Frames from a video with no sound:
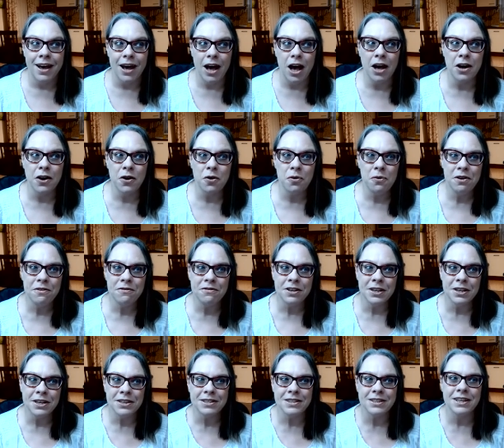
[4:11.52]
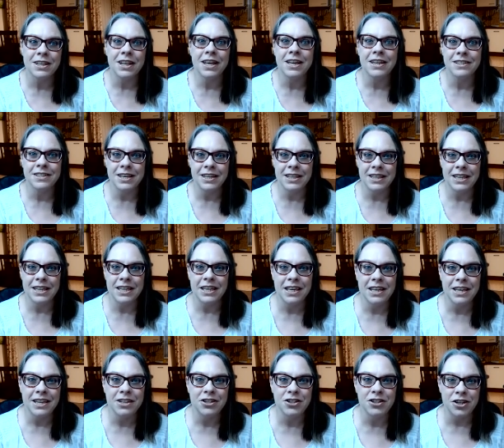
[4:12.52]
equivalent to, like, say, the
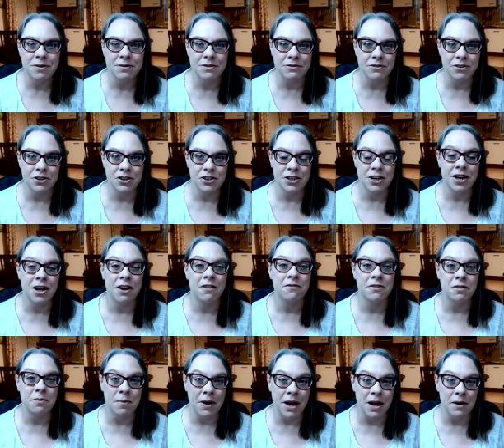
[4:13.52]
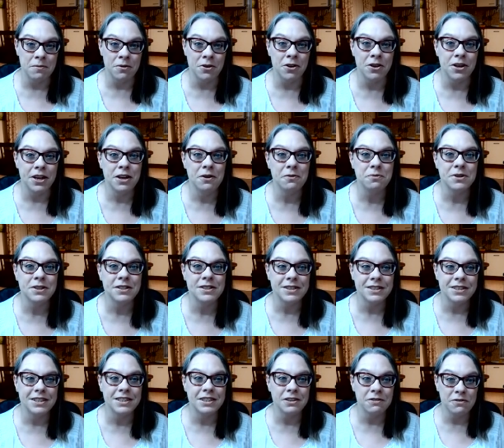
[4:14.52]
King James Version of the Bible. It was
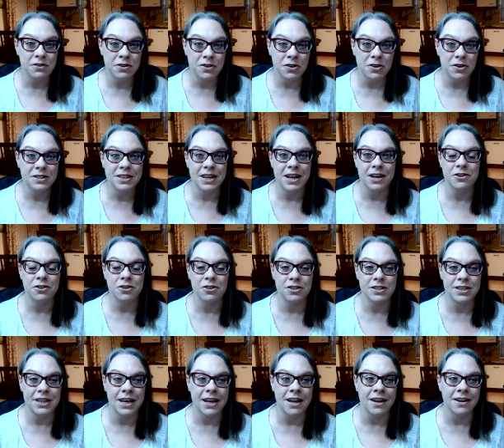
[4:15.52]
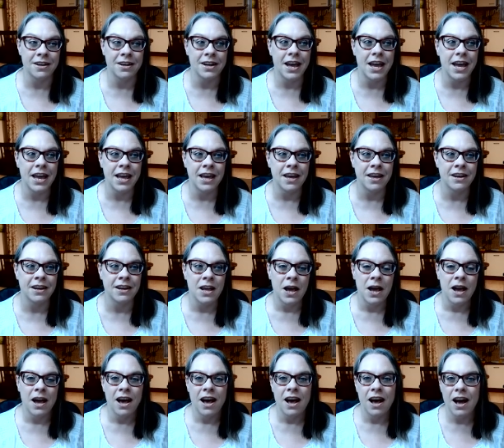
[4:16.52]
difficult to understand. And
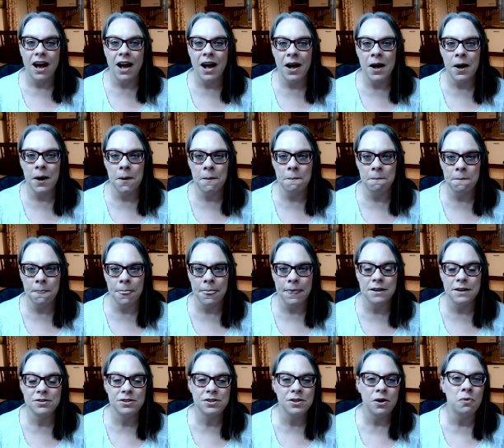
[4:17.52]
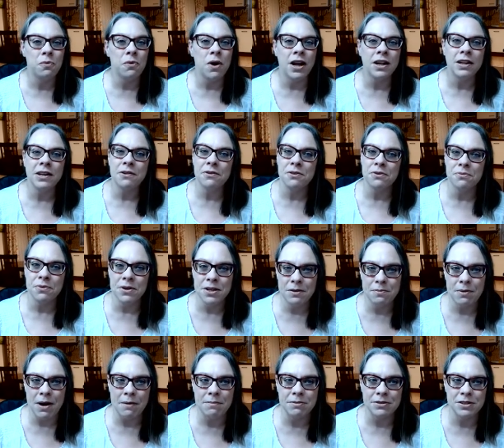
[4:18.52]
um, so while I would read
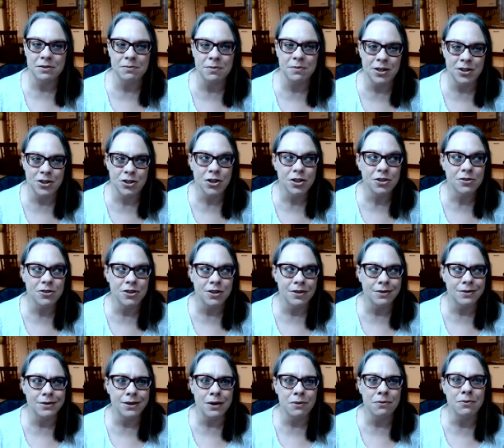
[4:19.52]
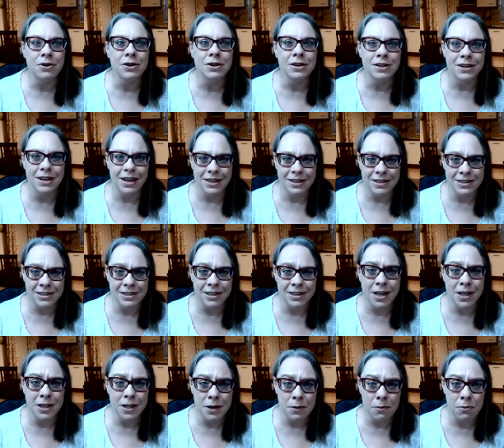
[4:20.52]
the Bible to my children, they were
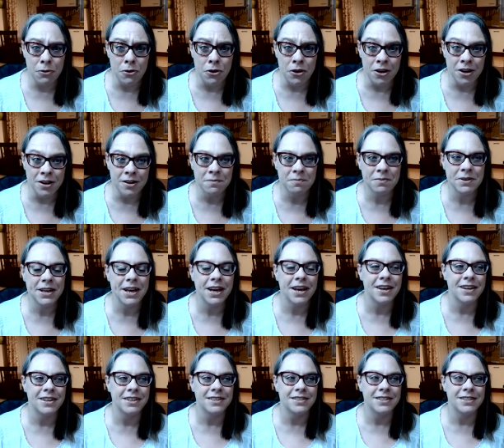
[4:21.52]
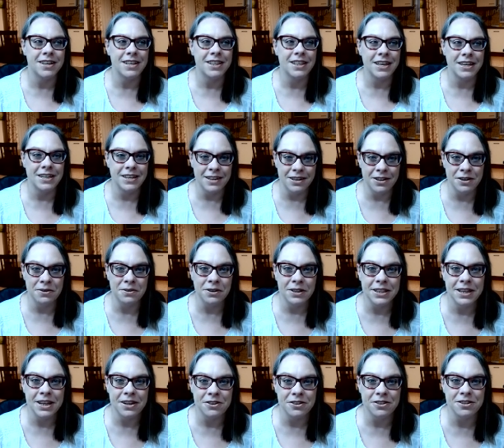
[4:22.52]
slightly bored because they didn't
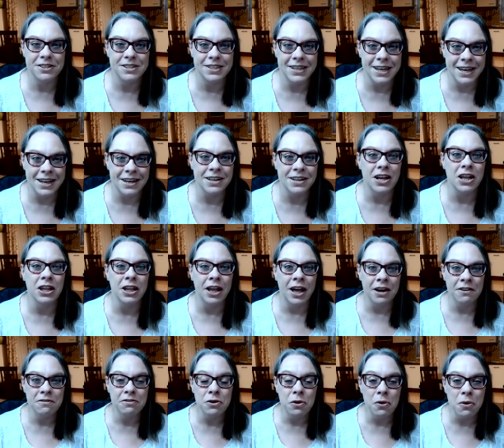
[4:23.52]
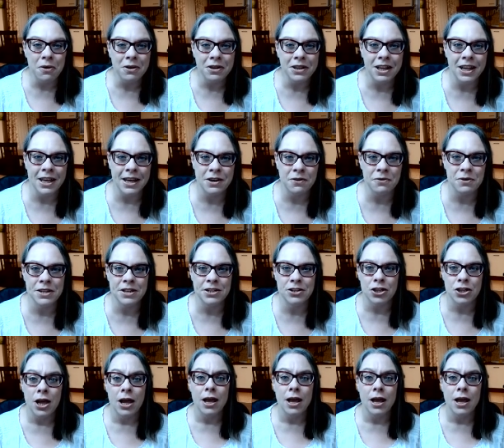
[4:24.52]
really understand a lot of the old language.